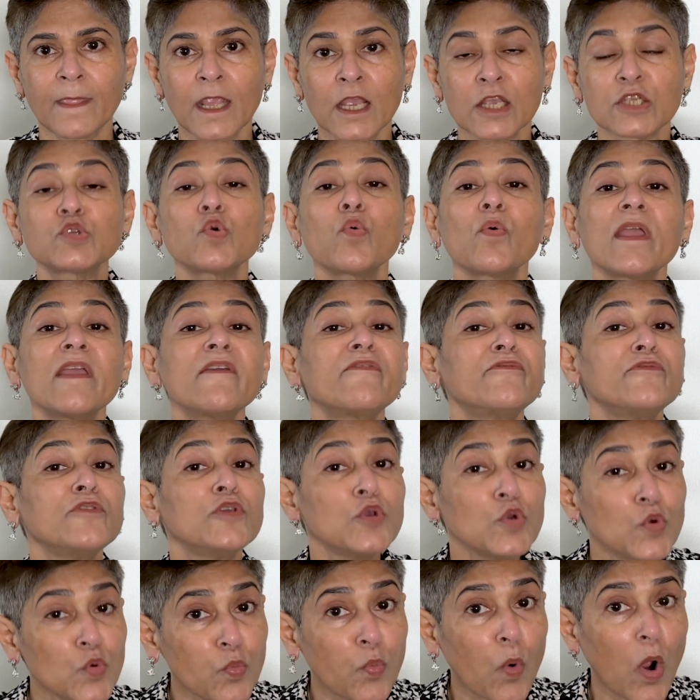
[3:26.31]
So if
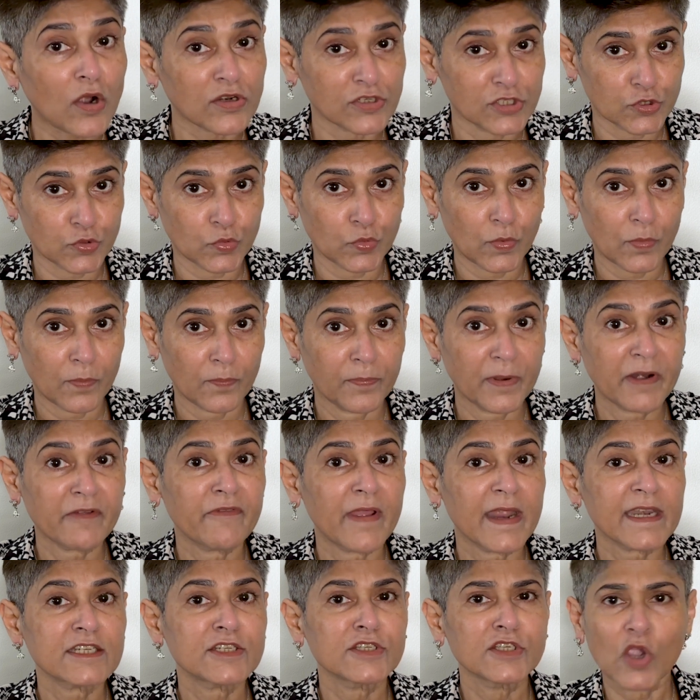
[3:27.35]
you want to
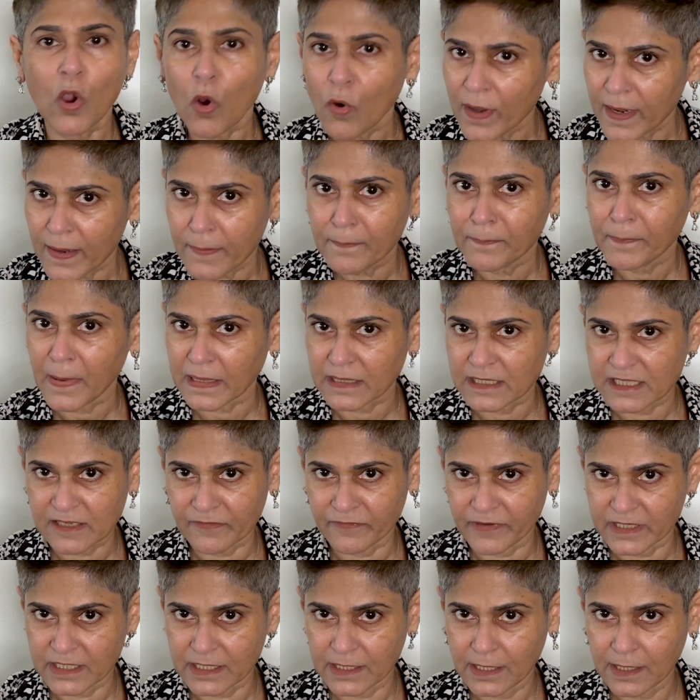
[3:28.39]
prevent your
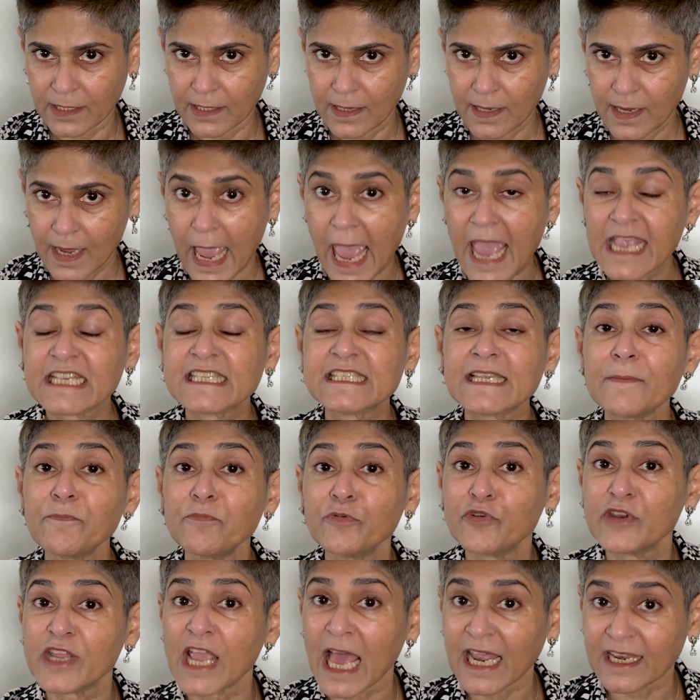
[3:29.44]
impulsivity, accept
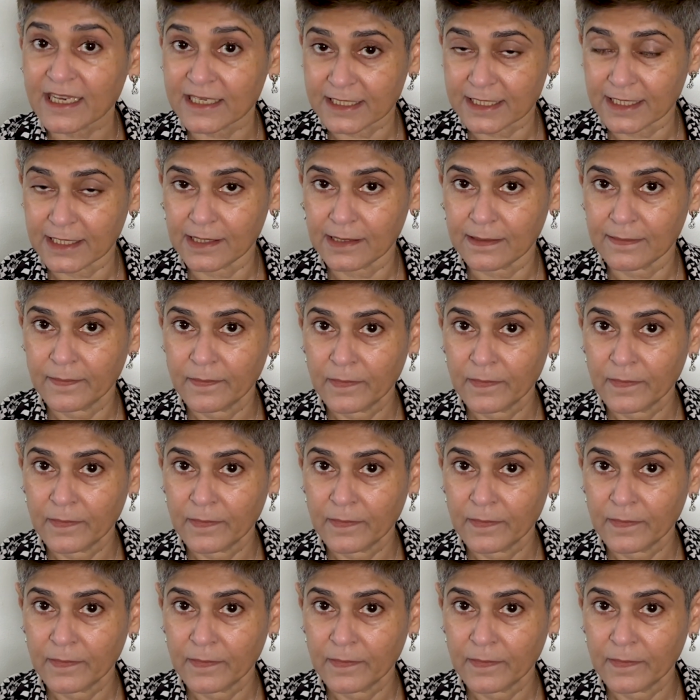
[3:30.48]
reality.